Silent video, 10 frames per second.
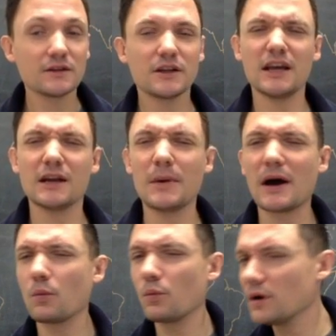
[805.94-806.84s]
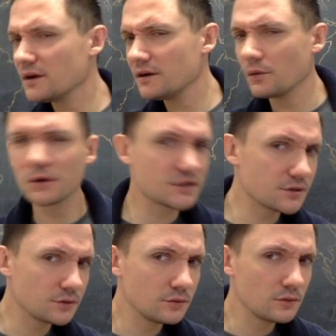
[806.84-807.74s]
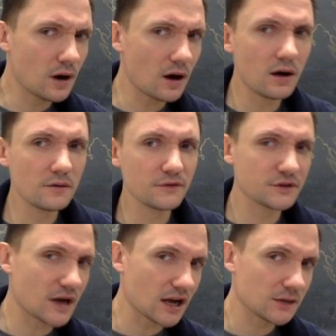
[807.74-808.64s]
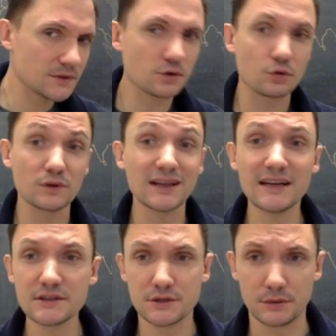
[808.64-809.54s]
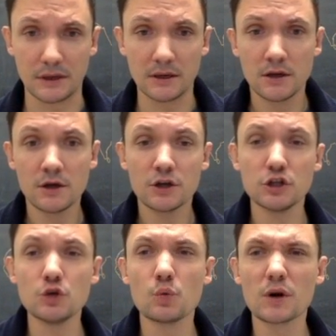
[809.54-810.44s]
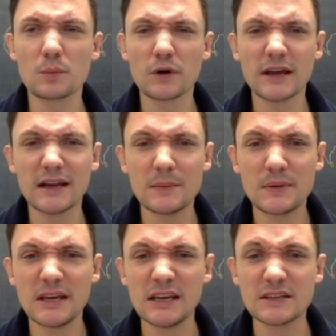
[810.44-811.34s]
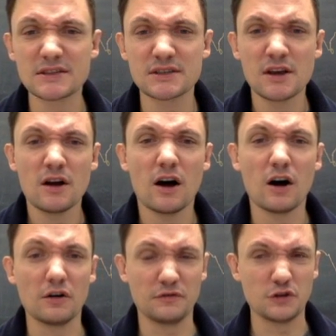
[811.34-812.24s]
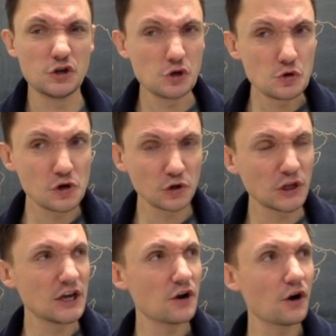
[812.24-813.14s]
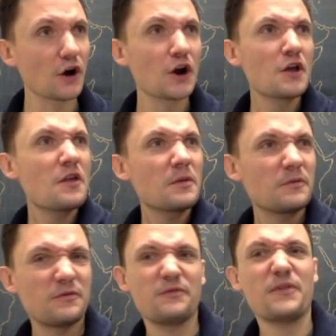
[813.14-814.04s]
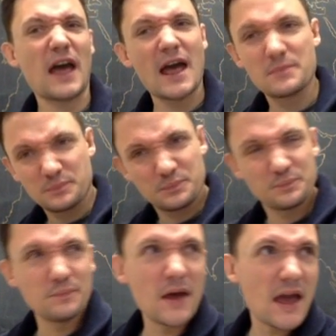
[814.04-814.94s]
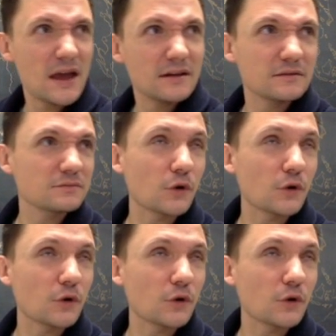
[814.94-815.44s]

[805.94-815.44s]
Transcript: in about 1 or 2 of your documents are related to it, you want to bring in a piece of nuclear fat man,